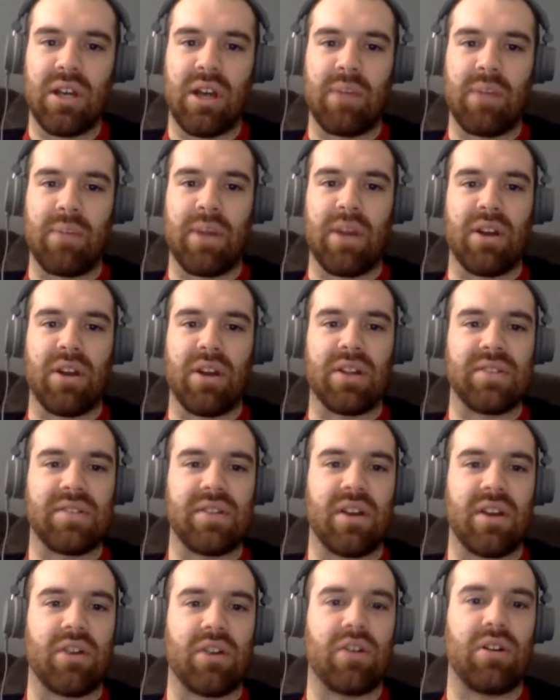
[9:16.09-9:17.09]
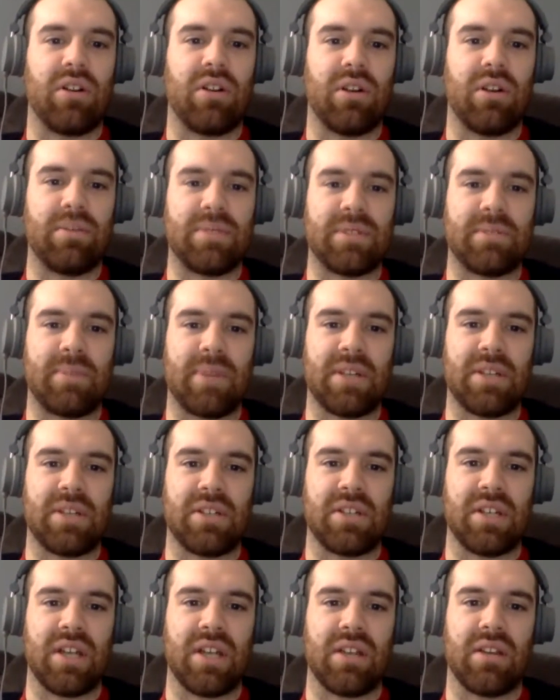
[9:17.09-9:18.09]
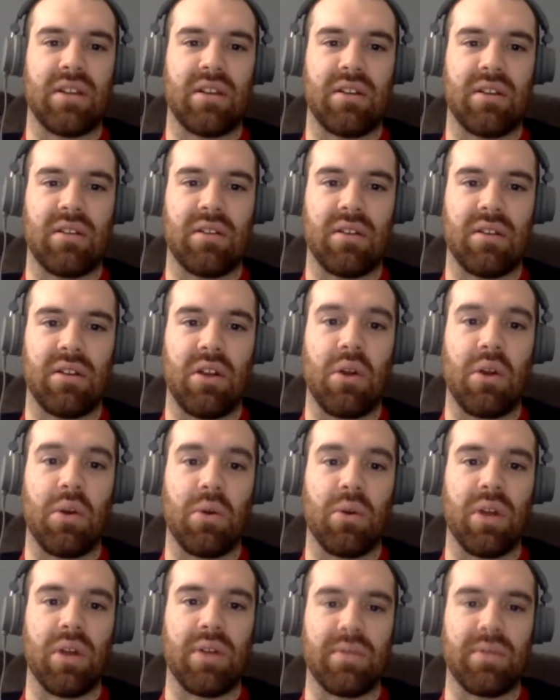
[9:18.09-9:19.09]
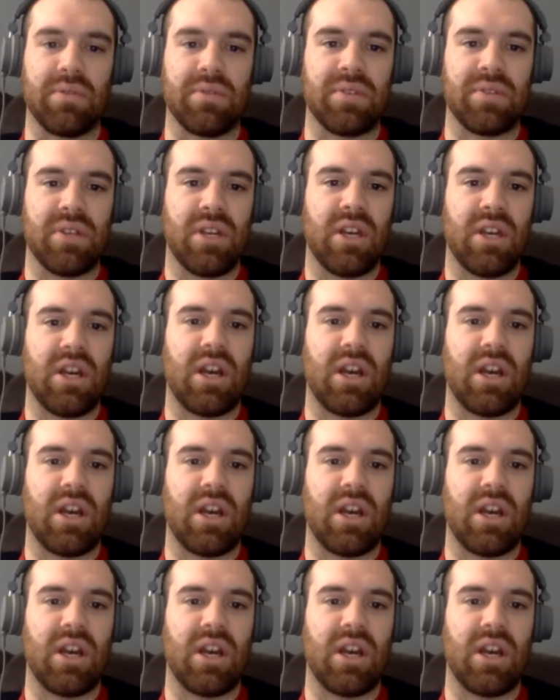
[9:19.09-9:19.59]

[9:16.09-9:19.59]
American soccer clubs, especially at the lower levels,